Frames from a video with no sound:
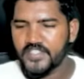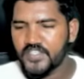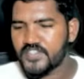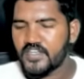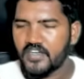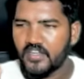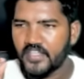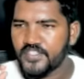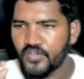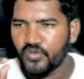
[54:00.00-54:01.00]
a there is
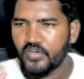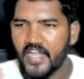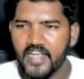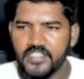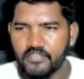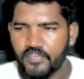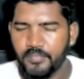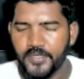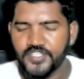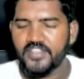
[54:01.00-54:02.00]
a no tax
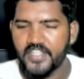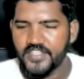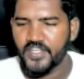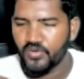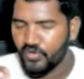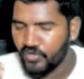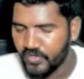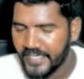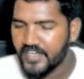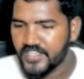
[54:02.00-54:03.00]
information, there is a no
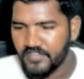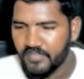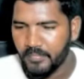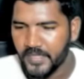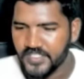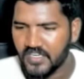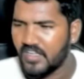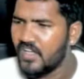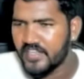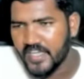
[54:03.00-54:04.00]
interest information.
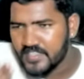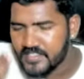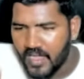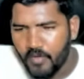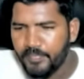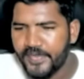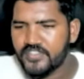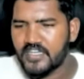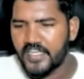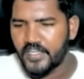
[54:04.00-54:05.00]
Yes,
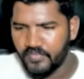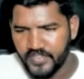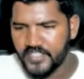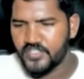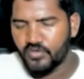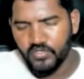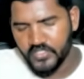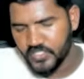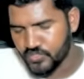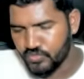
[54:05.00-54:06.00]
obviously, if there is a no,
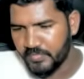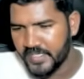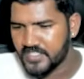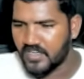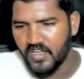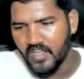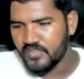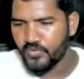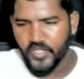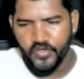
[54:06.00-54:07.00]
this two means
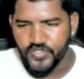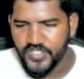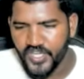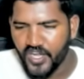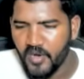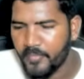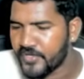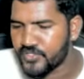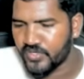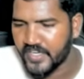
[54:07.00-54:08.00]
we are using 3
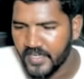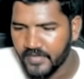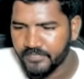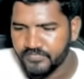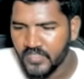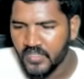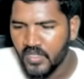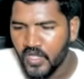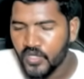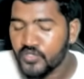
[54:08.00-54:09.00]
components only, na.
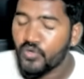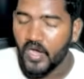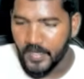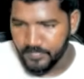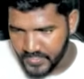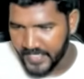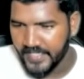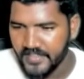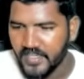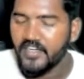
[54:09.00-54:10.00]
So I am saying
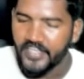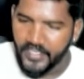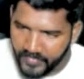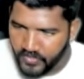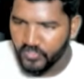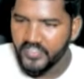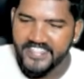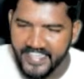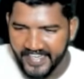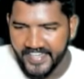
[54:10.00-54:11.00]
that even though there is a
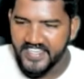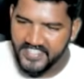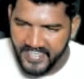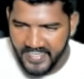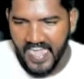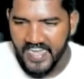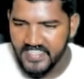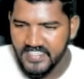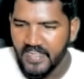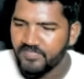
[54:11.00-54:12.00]
interest and
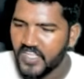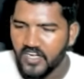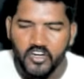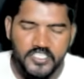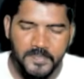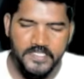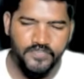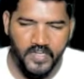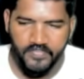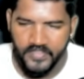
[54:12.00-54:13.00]
tax, they're not
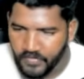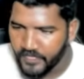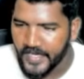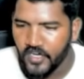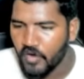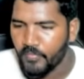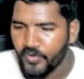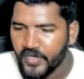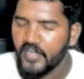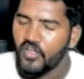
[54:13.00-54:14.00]
specified with the 5
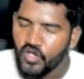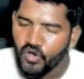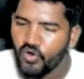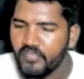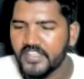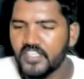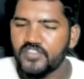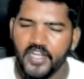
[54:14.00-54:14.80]
component, go with the 3